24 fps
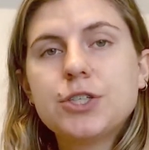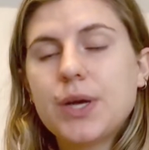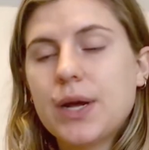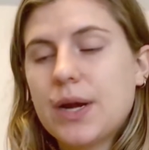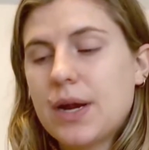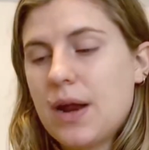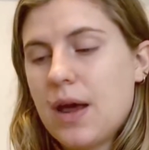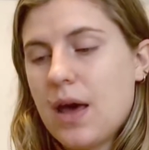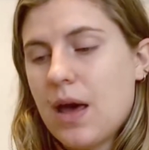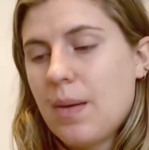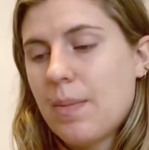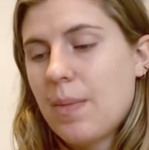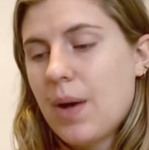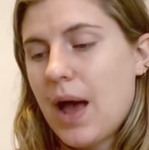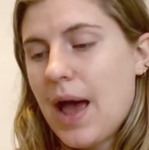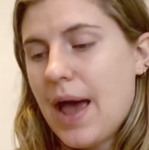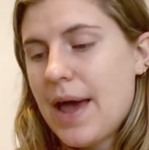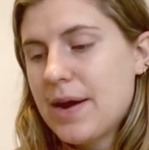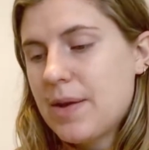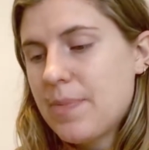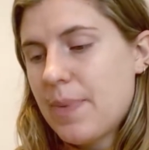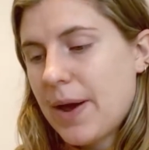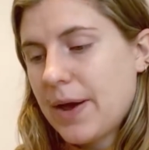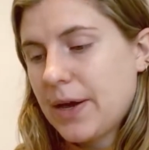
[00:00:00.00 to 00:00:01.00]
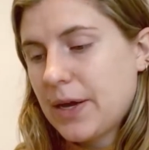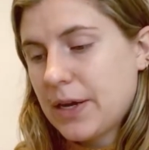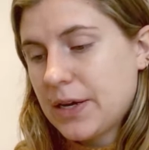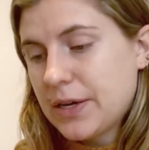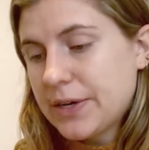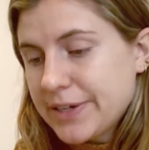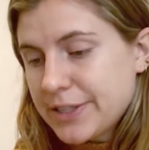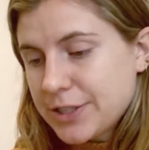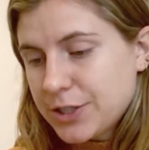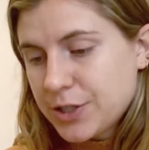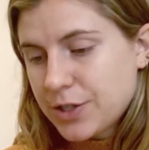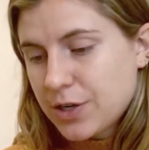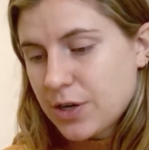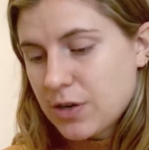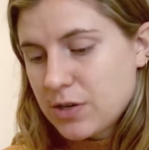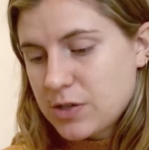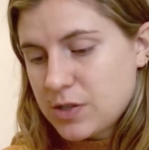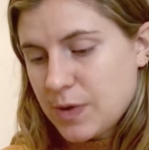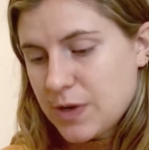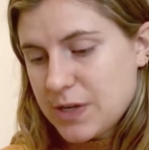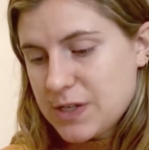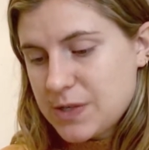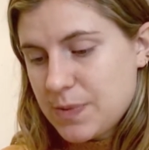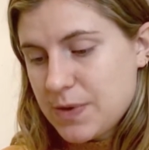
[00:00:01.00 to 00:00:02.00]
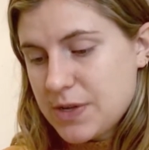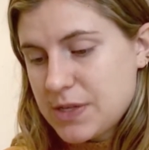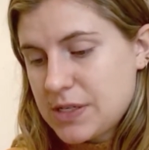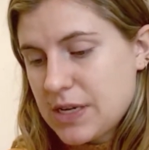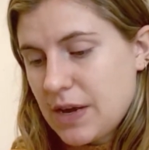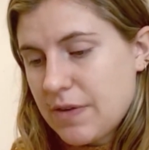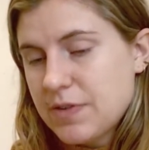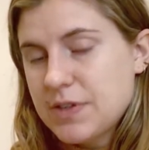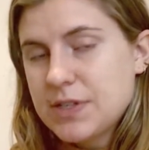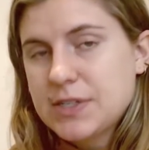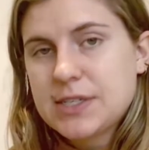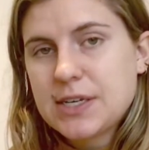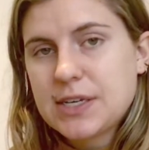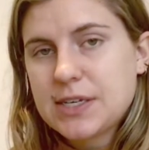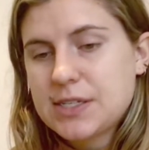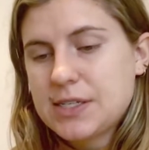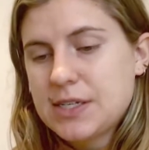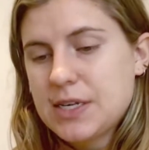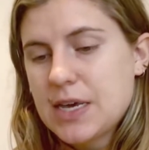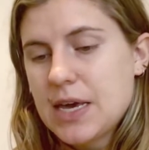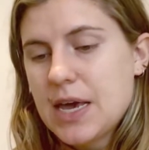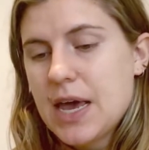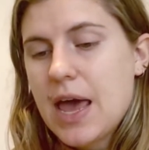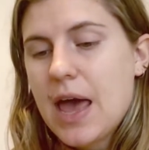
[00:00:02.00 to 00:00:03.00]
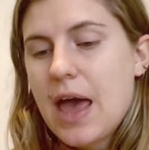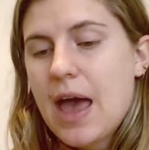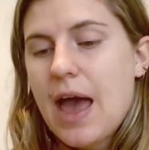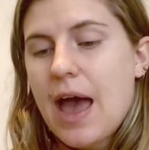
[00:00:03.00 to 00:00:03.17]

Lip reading: and I had to buy conditioner, so I spent $7.60.